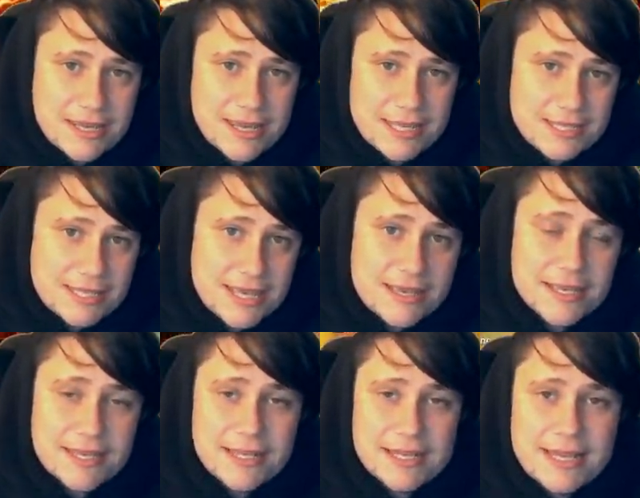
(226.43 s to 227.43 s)
that has tank,
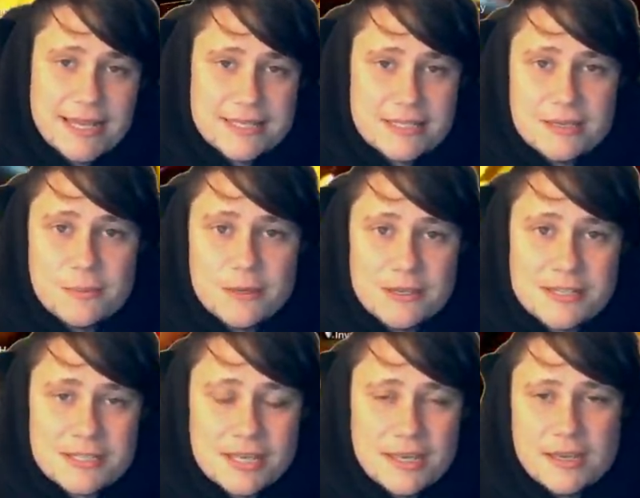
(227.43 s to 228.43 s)
healer, and
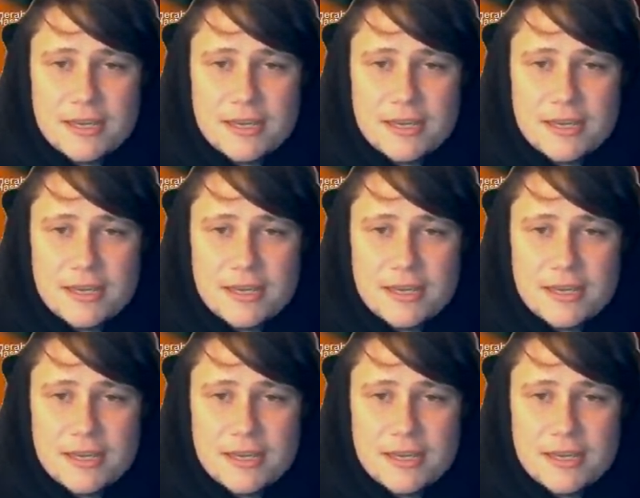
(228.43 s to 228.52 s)
DPS.